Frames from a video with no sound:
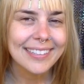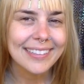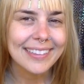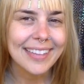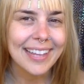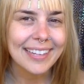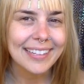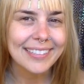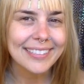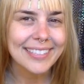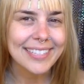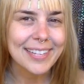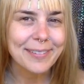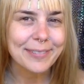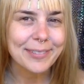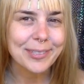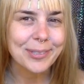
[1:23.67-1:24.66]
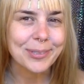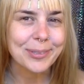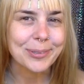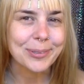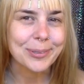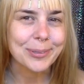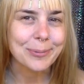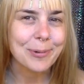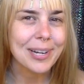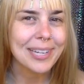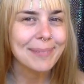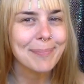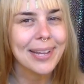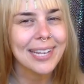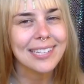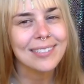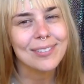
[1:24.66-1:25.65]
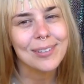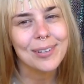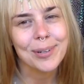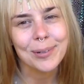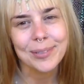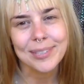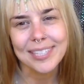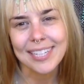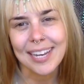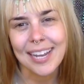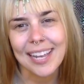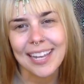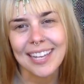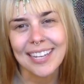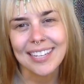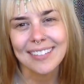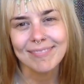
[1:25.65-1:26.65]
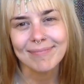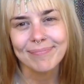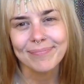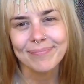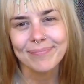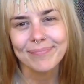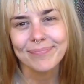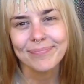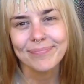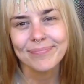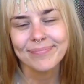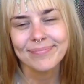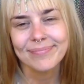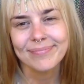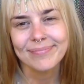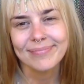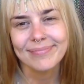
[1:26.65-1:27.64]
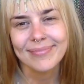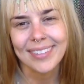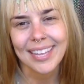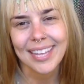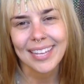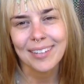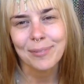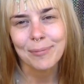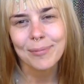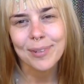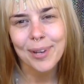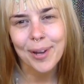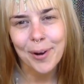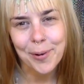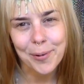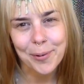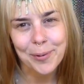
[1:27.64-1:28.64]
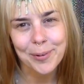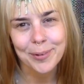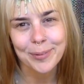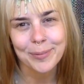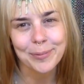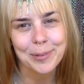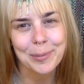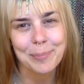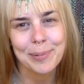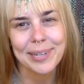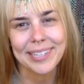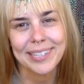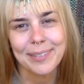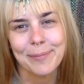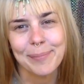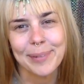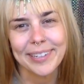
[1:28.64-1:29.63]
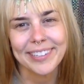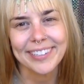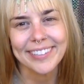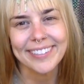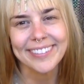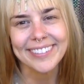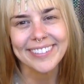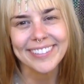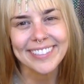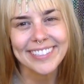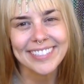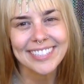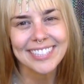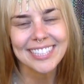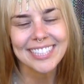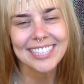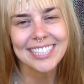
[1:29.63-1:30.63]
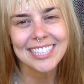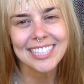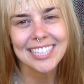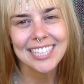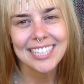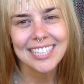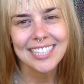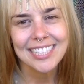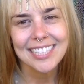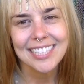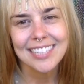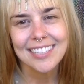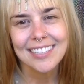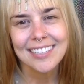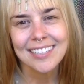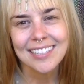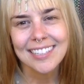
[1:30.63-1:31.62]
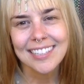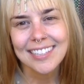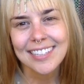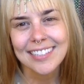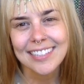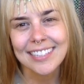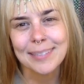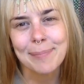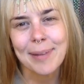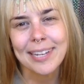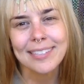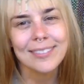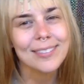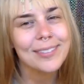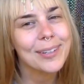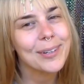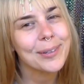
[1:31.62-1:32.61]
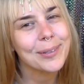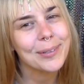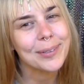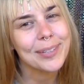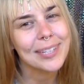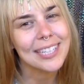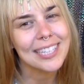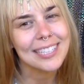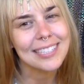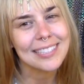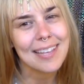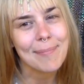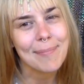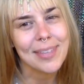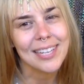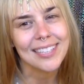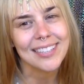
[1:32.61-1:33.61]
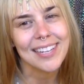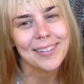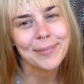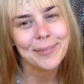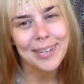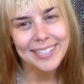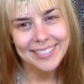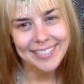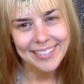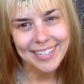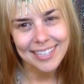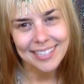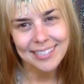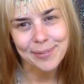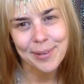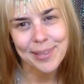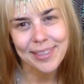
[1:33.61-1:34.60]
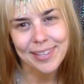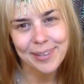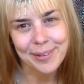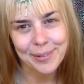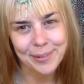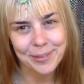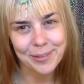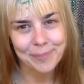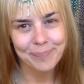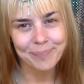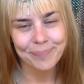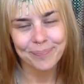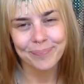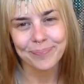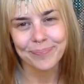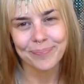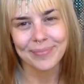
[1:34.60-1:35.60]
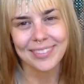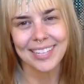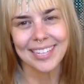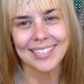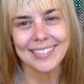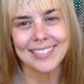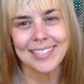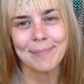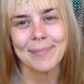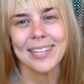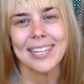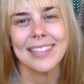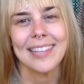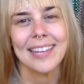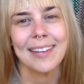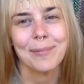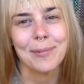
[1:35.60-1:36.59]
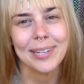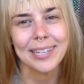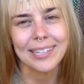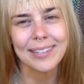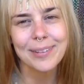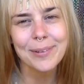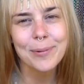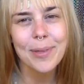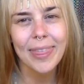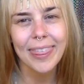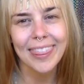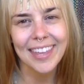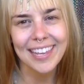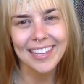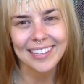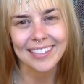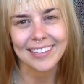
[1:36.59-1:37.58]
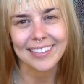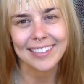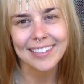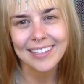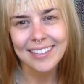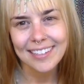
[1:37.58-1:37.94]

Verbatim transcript: Let yourself choose one mental code today that you know will bring you miracles. This mental code is something that resonates with you. It's something that when you think it,